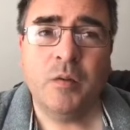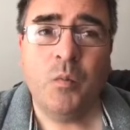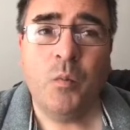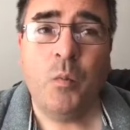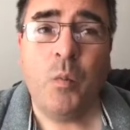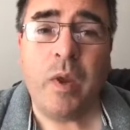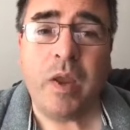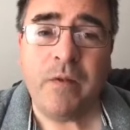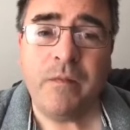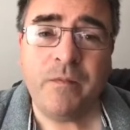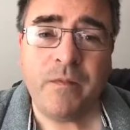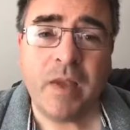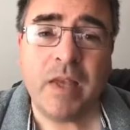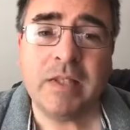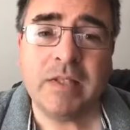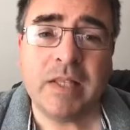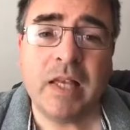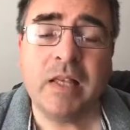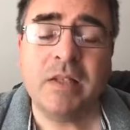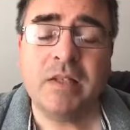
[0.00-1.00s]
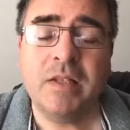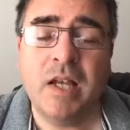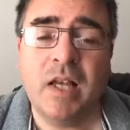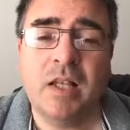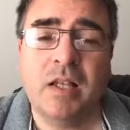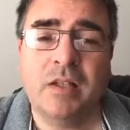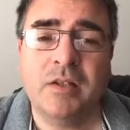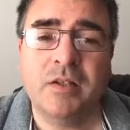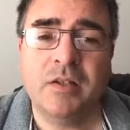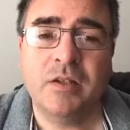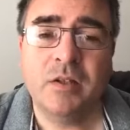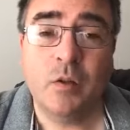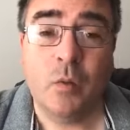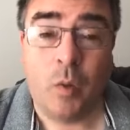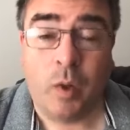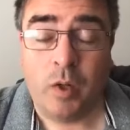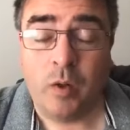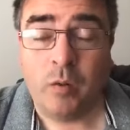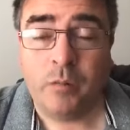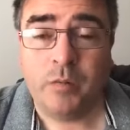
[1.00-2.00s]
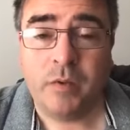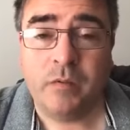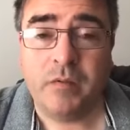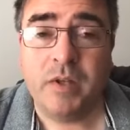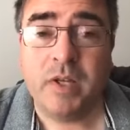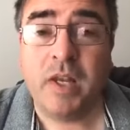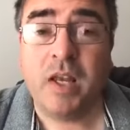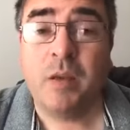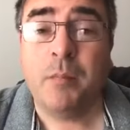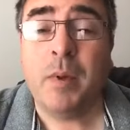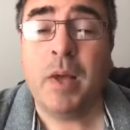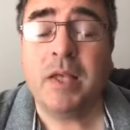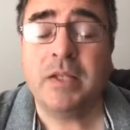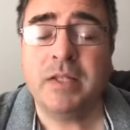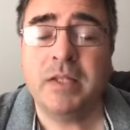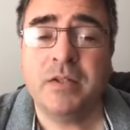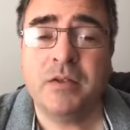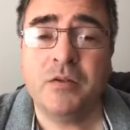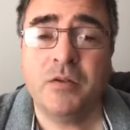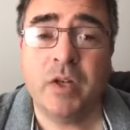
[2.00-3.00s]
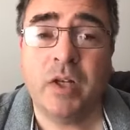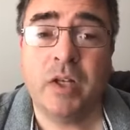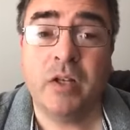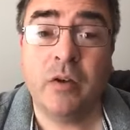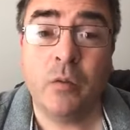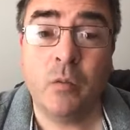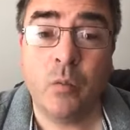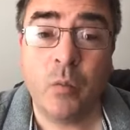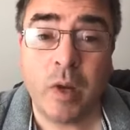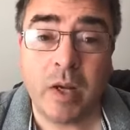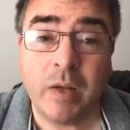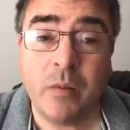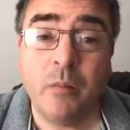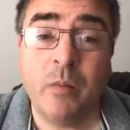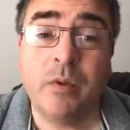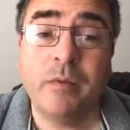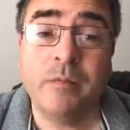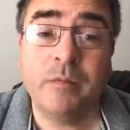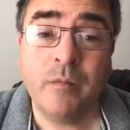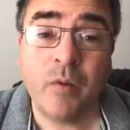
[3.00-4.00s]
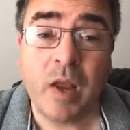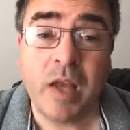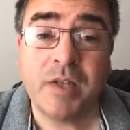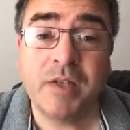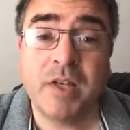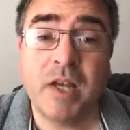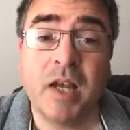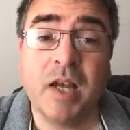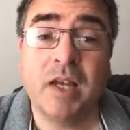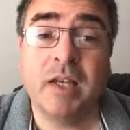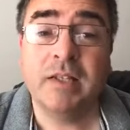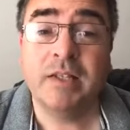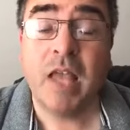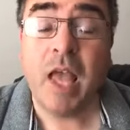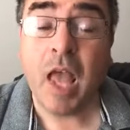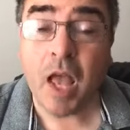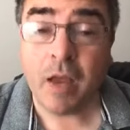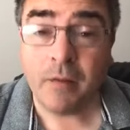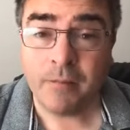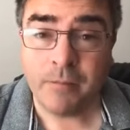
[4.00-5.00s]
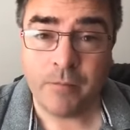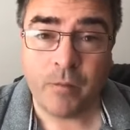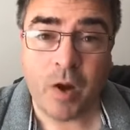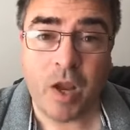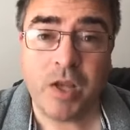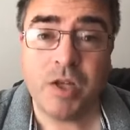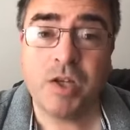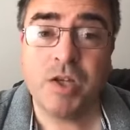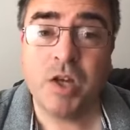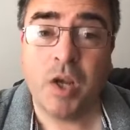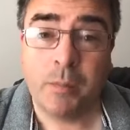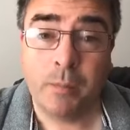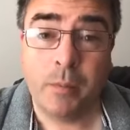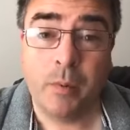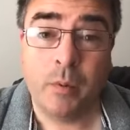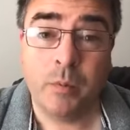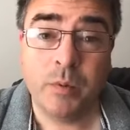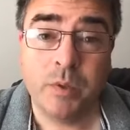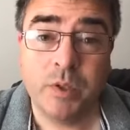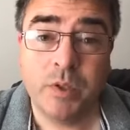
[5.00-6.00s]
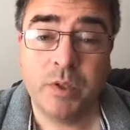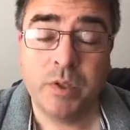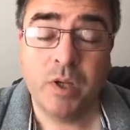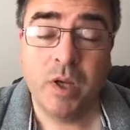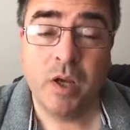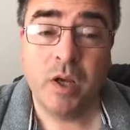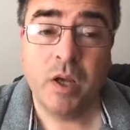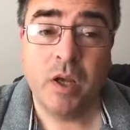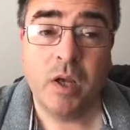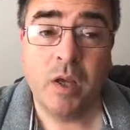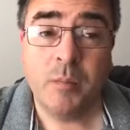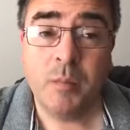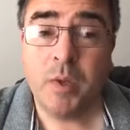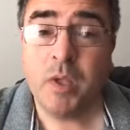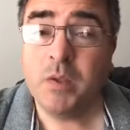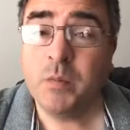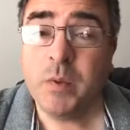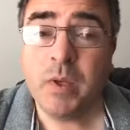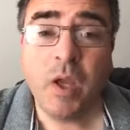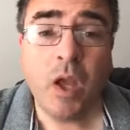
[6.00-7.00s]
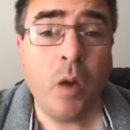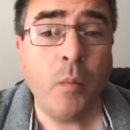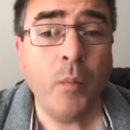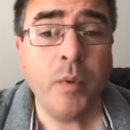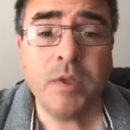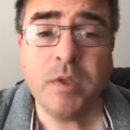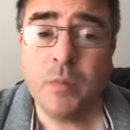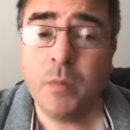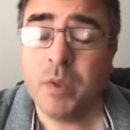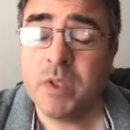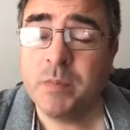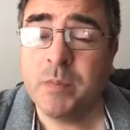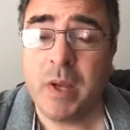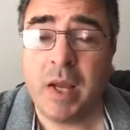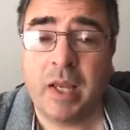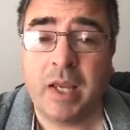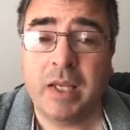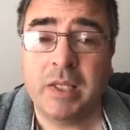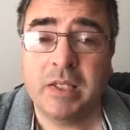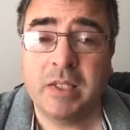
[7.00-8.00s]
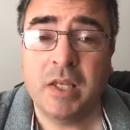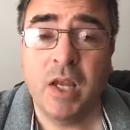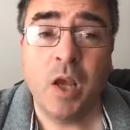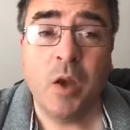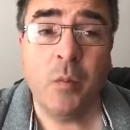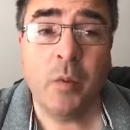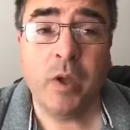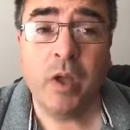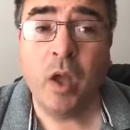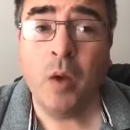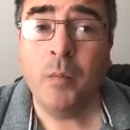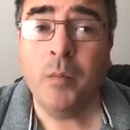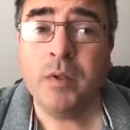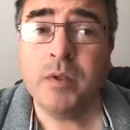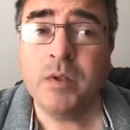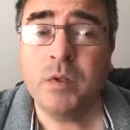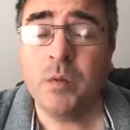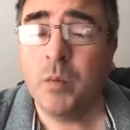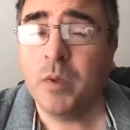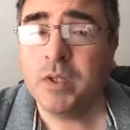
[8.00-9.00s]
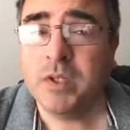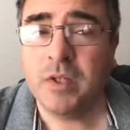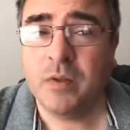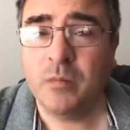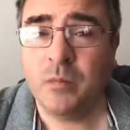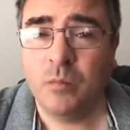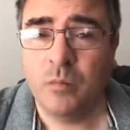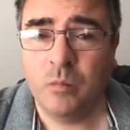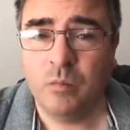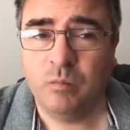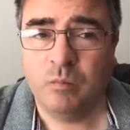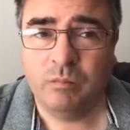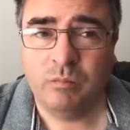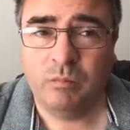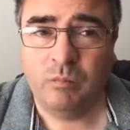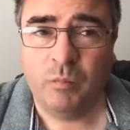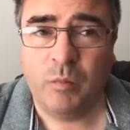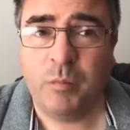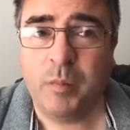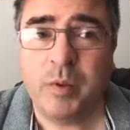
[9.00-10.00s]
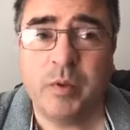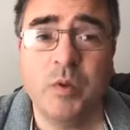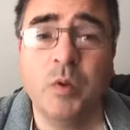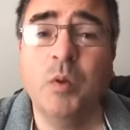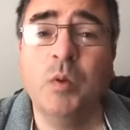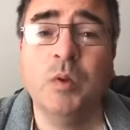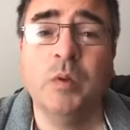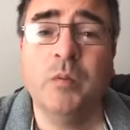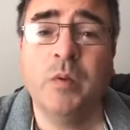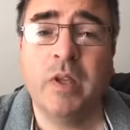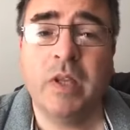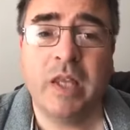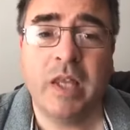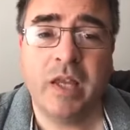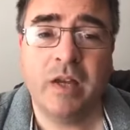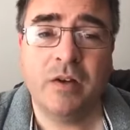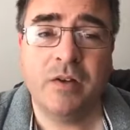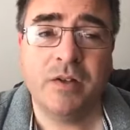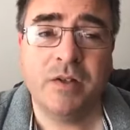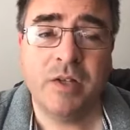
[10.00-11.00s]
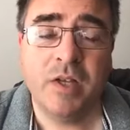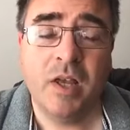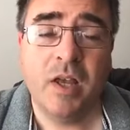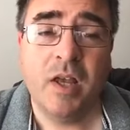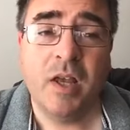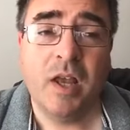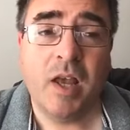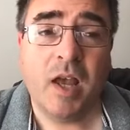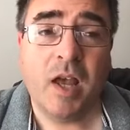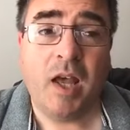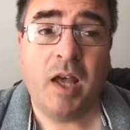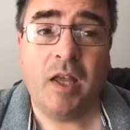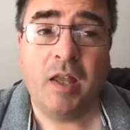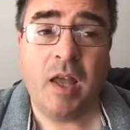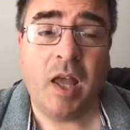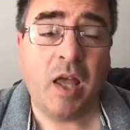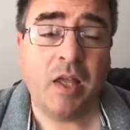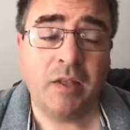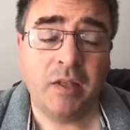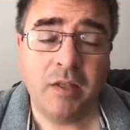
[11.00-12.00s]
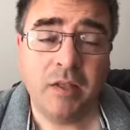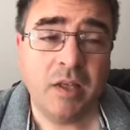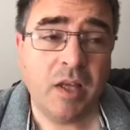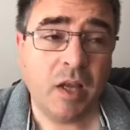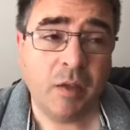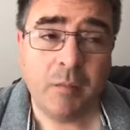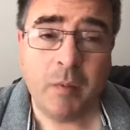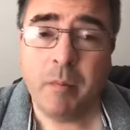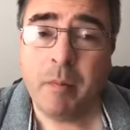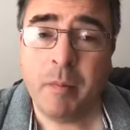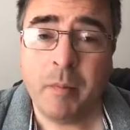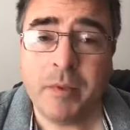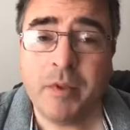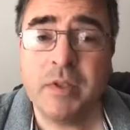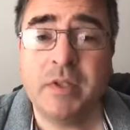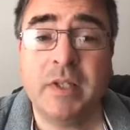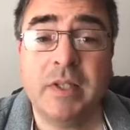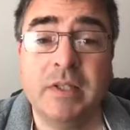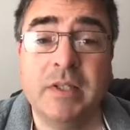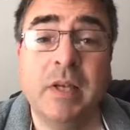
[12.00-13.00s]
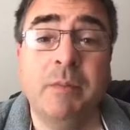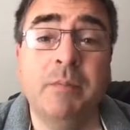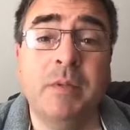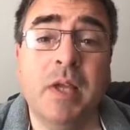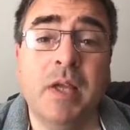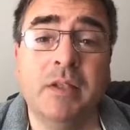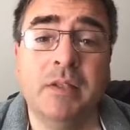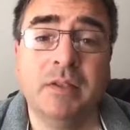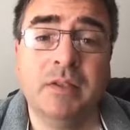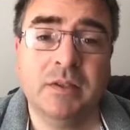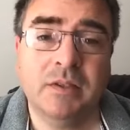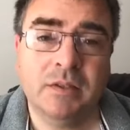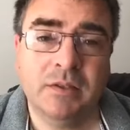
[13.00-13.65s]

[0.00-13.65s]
We face that challenge quite often, taking a passage and trying to read it with fresh eyes, a fresh approach. Because we come with so much baggage. We come with so much that we've been told over the years. And yeah, maybe we just accept that.